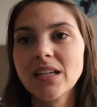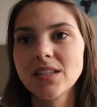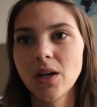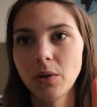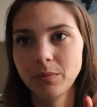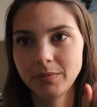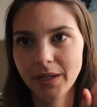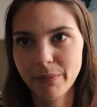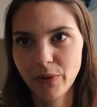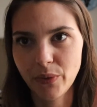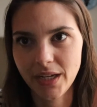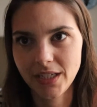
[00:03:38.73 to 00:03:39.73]
So,
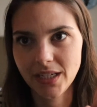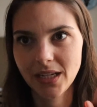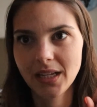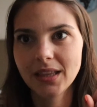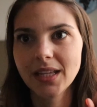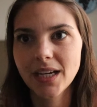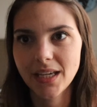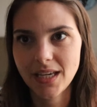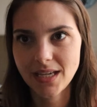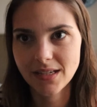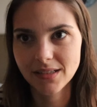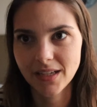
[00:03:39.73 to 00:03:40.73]
number one, the
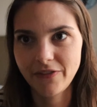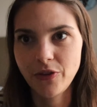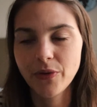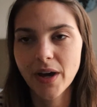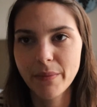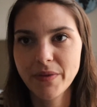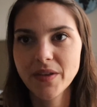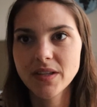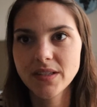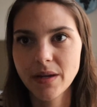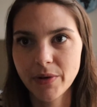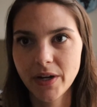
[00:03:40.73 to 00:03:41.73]
heat. If you come in the
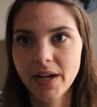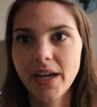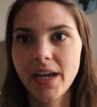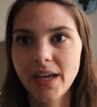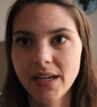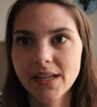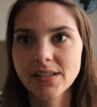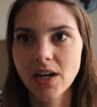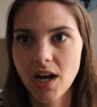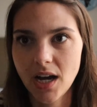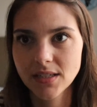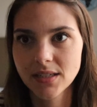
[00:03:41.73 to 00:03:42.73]
summer, it is
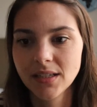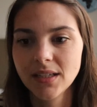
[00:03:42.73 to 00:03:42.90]
hot.